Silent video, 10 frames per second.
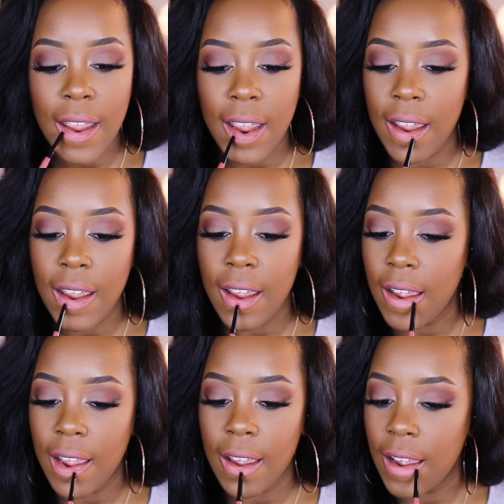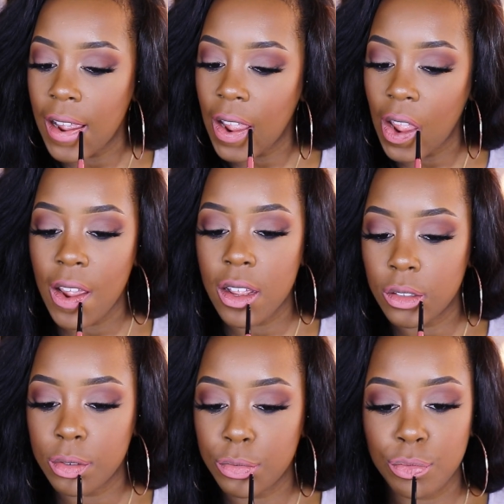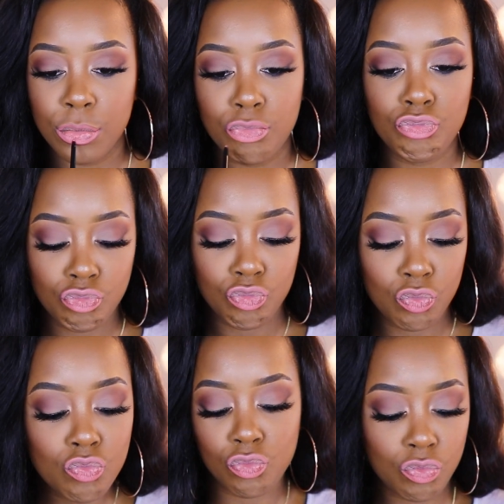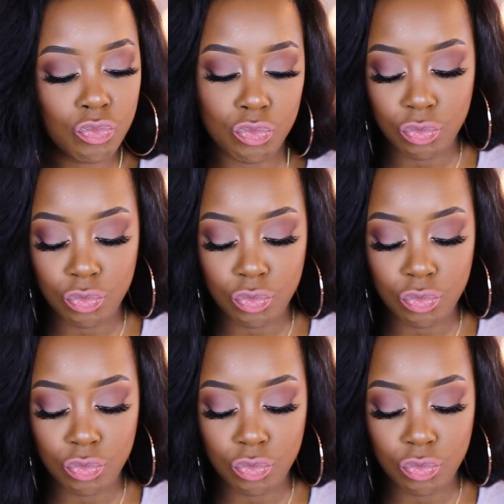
undertone. It's still wearable, still